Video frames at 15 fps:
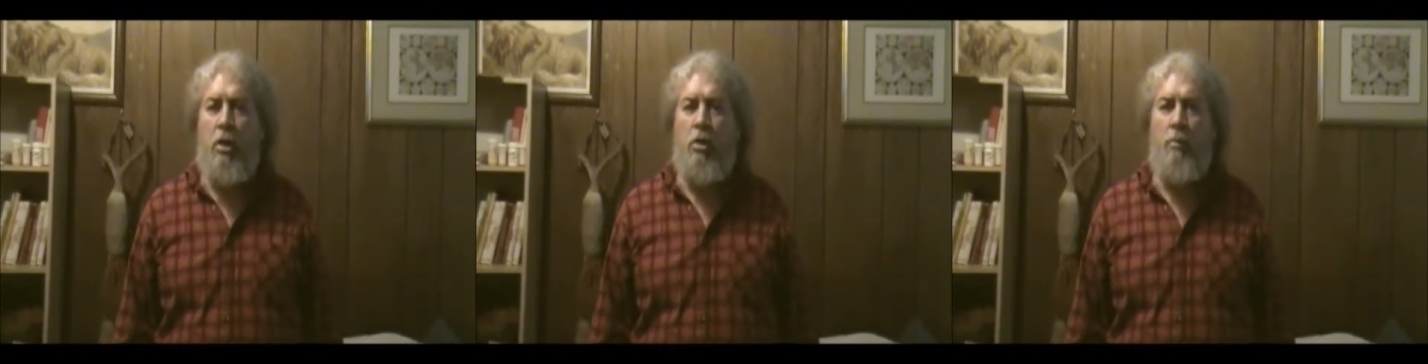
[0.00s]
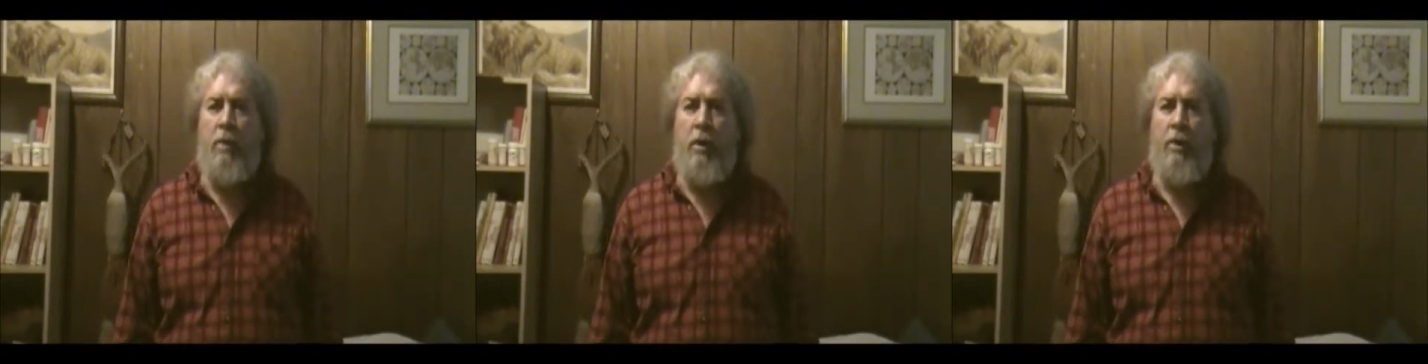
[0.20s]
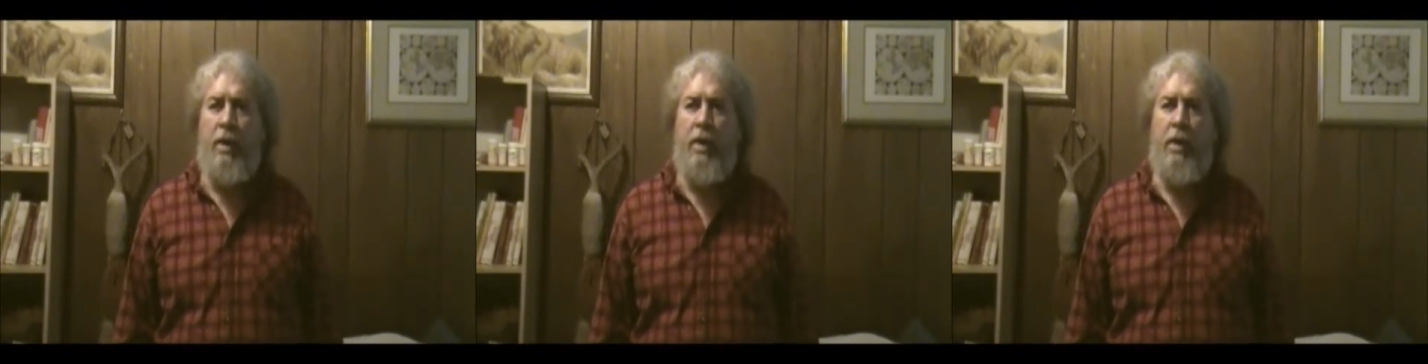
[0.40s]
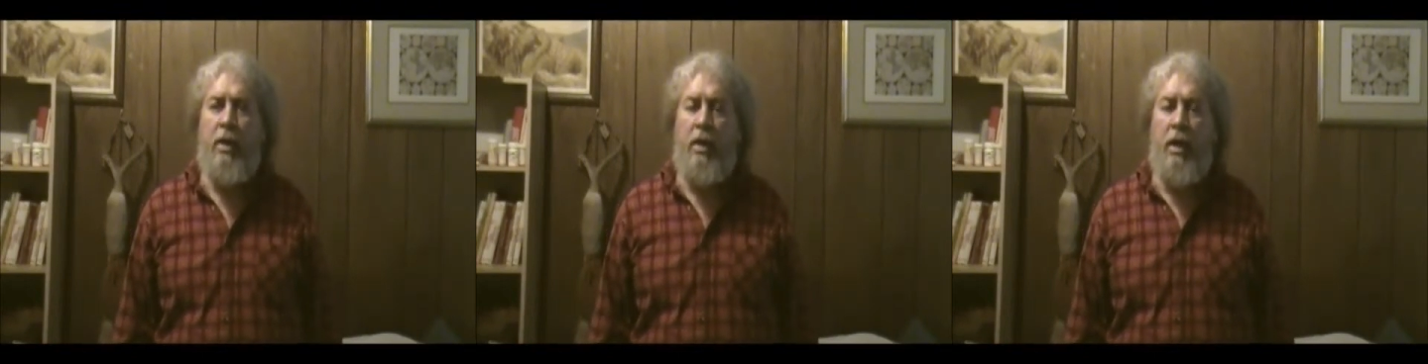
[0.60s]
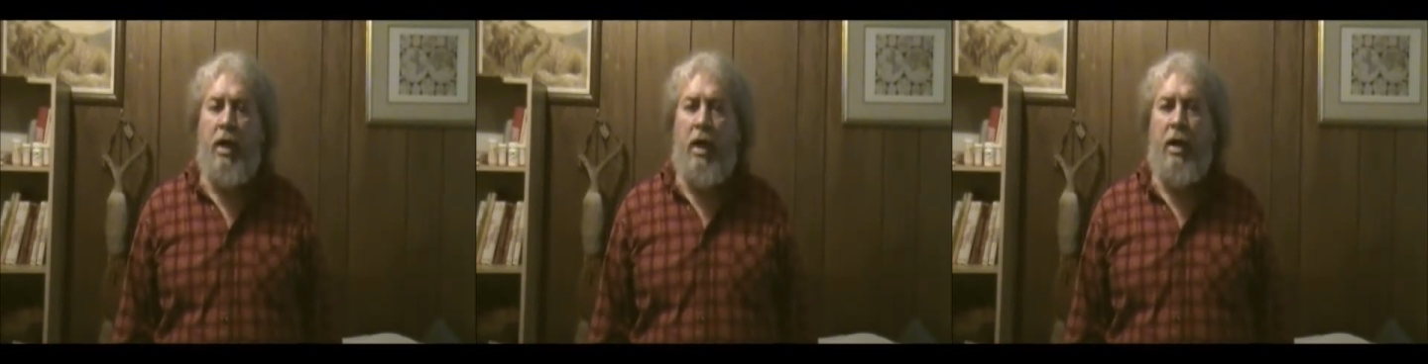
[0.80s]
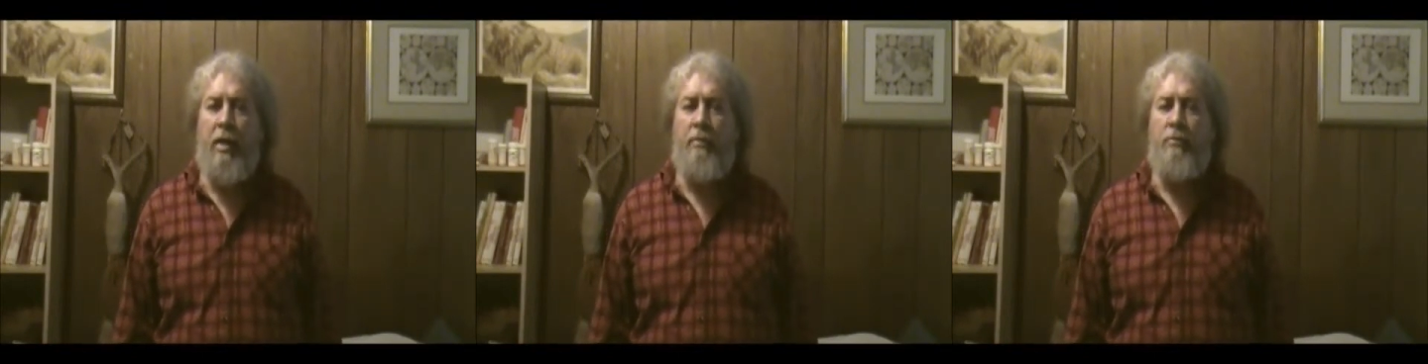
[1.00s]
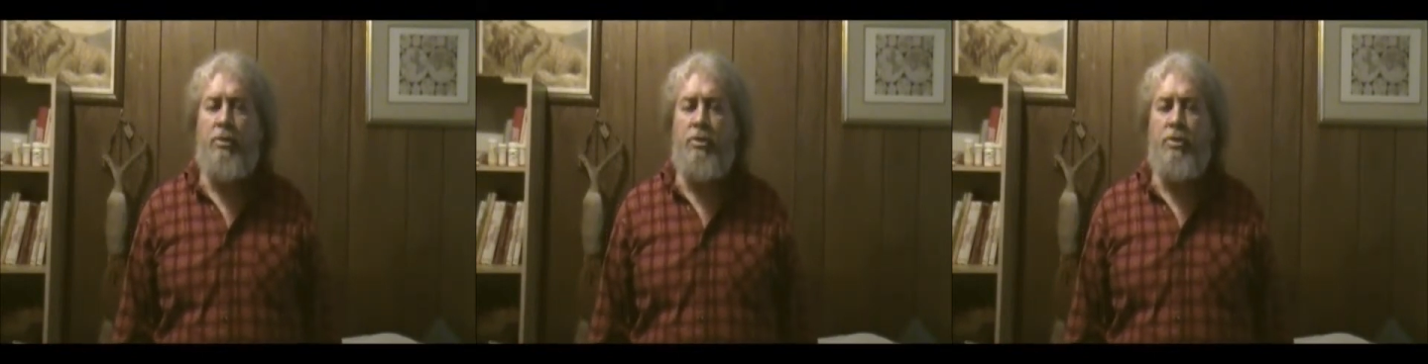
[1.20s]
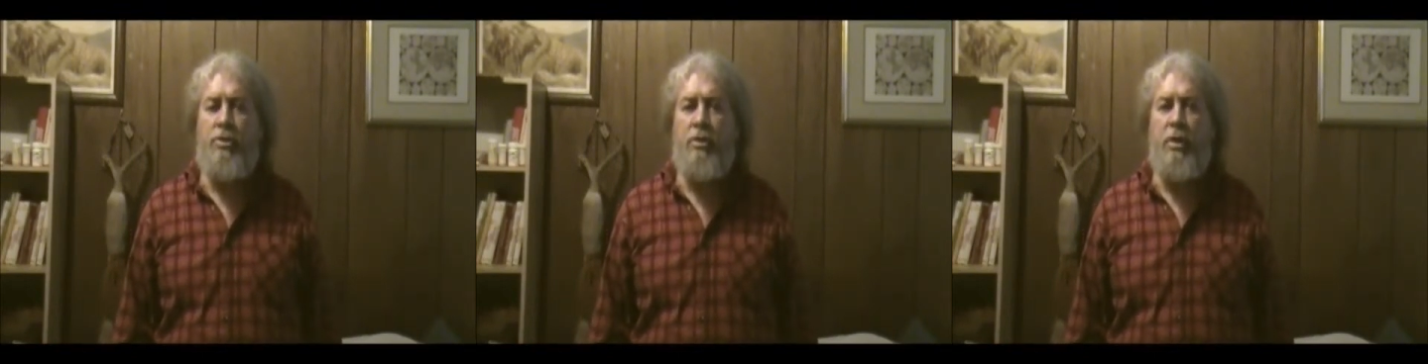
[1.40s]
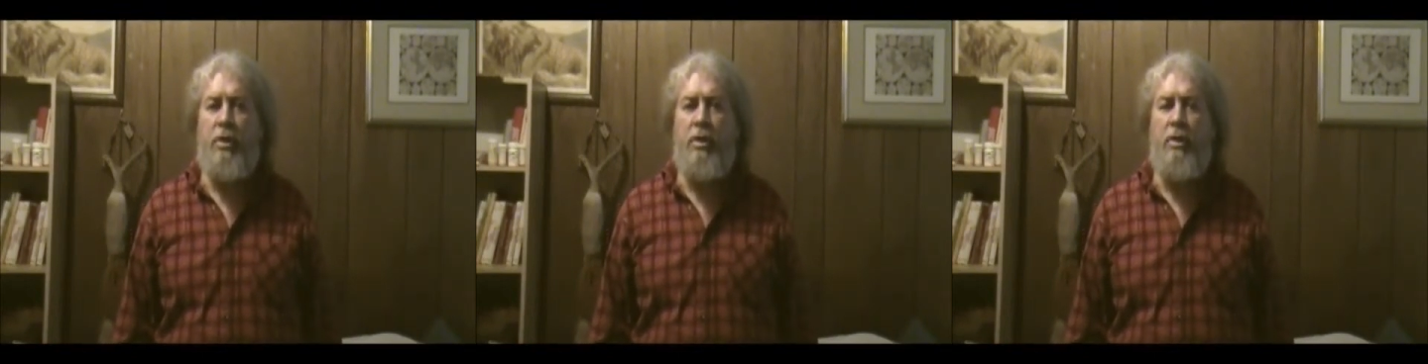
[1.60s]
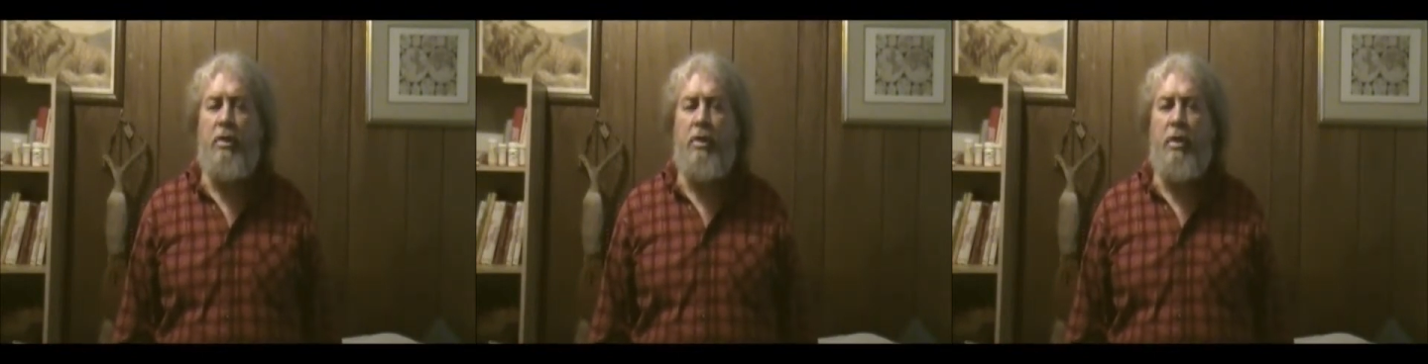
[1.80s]
"Hello, Mary, I am the
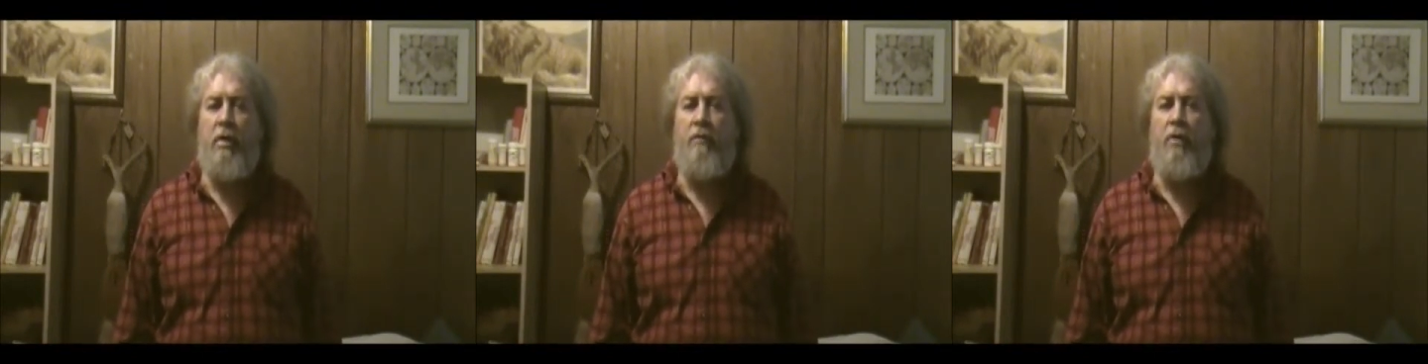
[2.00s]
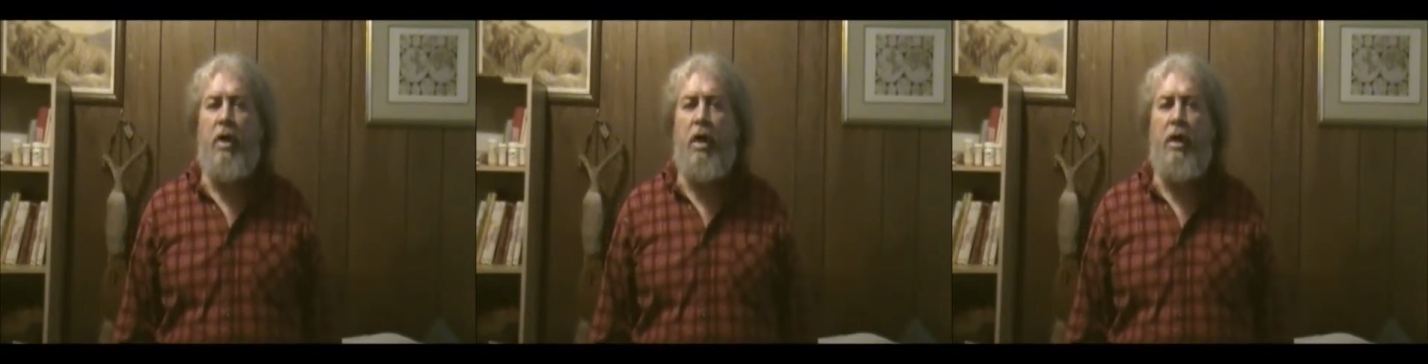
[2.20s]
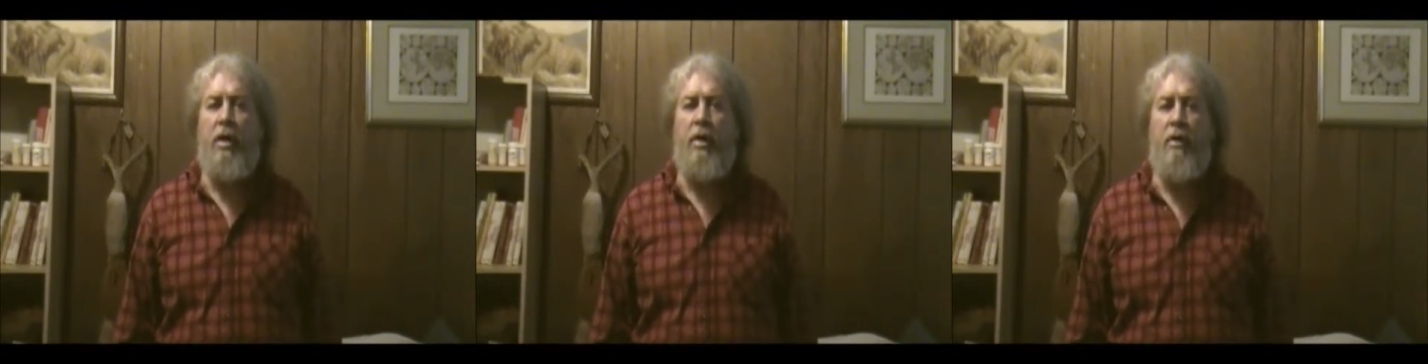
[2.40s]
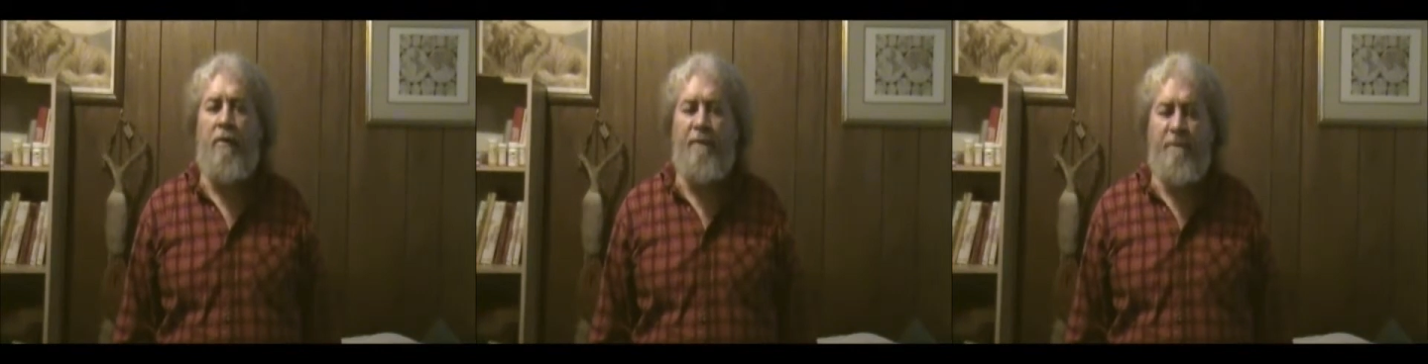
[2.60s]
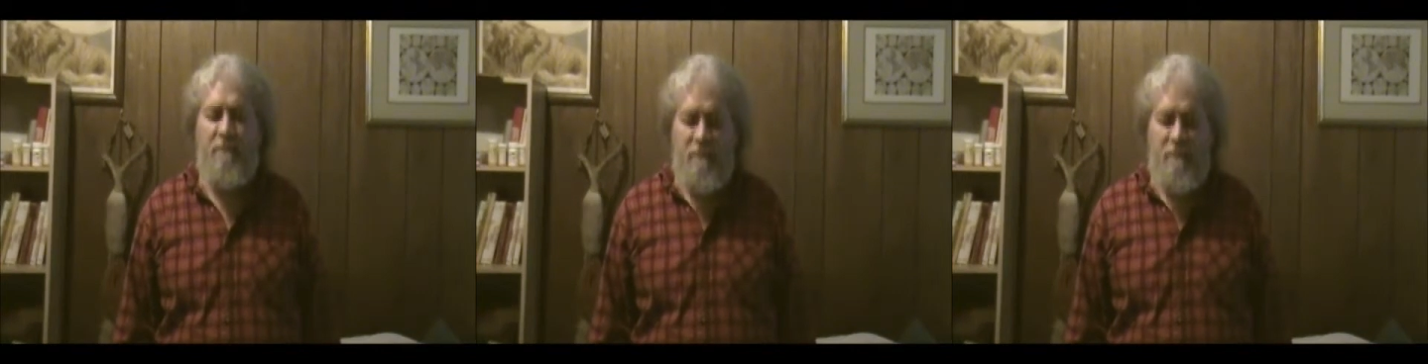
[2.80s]
Son of God."